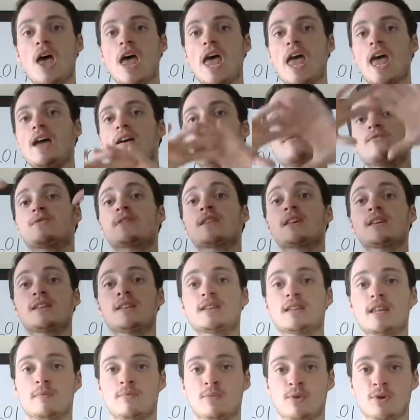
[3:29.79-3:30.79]
everything that
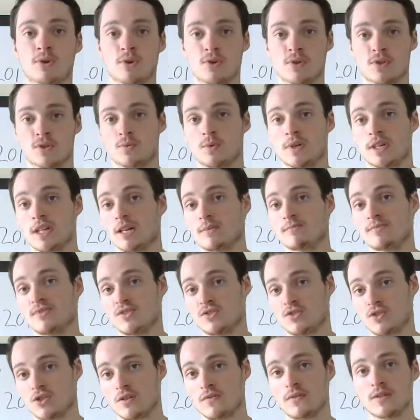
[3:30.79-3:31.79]
they produce when it comes to
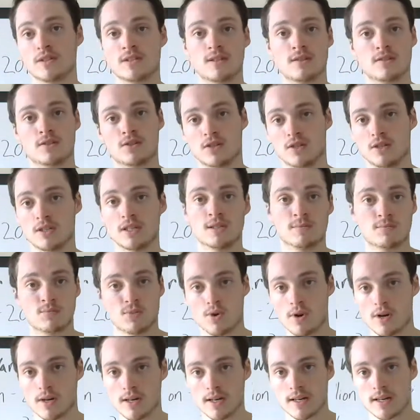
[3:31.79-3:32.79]
services, goods,
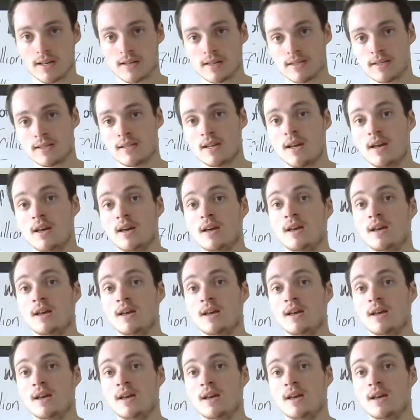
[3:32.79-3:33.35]
products,